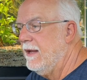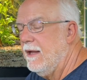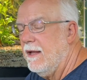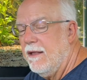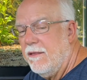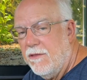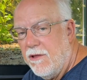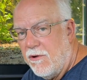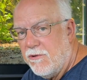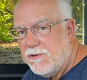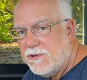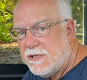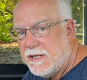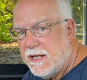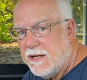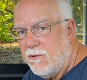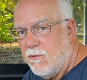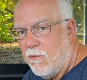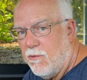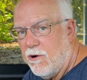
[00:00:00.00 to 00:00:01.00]
Those
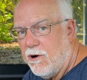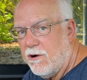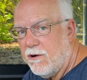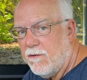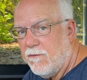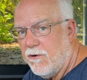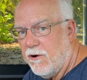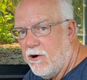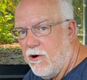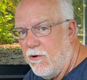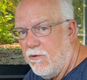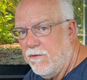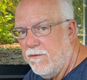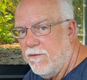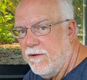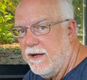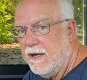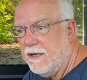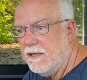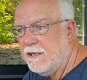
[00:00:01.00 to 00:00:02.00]
didn't work for
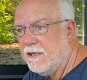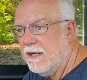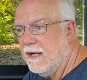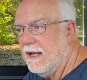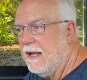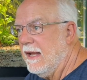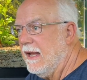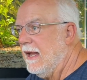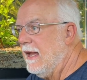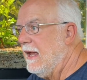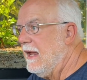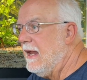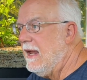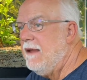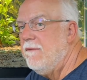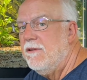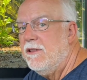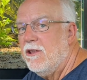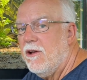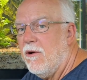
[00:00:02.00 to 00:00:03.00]
goldfish.
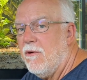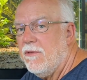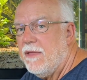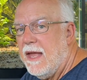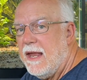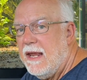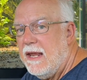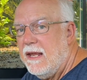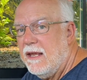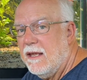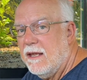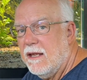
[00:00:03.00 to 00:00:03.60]
even though they